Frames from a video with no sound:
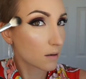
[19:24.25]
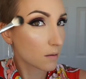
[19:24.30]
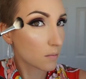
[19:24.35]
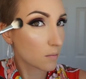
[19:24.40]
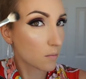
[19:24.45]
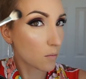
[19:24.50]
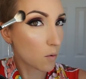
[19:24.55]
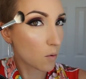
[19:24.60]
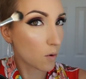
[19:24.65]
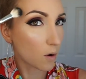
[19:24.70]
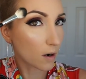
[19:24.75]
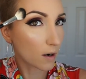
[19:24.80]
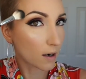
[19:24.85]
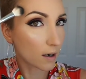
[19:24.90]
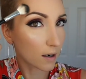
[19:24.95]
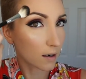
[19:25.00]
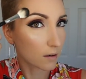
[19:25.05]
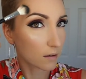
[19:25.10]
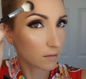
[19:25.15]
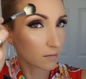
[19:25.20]

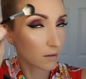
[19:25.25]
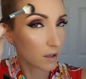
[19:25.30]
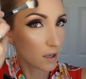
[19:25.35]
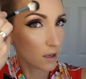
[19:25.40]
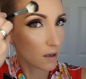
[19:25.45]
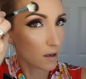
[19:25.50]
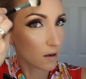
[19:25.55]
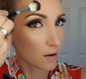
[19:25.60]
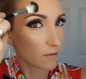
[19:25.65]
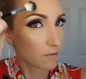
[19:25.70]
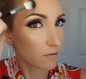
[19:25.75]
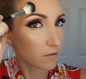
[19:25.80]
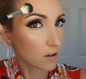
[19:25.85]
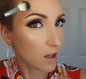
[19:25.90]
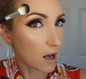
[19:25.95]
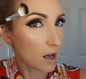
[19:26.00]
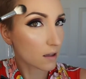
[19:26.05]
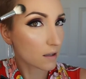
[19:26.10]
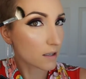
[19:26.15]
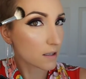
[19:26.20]
more
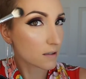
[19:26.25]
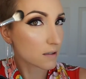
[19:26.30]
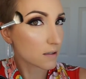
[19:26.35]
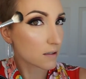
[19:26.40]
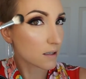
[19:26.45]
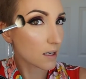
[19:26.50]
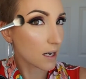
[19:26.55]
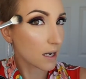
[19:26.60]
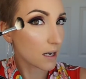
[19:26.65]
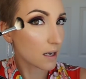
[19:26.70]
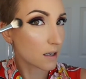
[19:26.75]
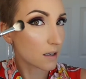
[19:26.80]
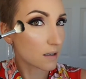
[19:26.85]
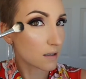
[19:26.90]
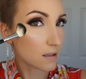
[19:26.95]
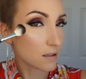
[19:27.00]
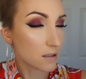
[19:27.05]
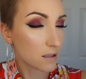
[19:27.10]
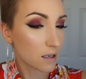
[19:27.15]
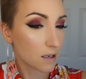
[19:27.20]
flawless
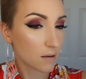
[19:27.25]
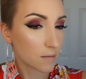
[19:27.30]
and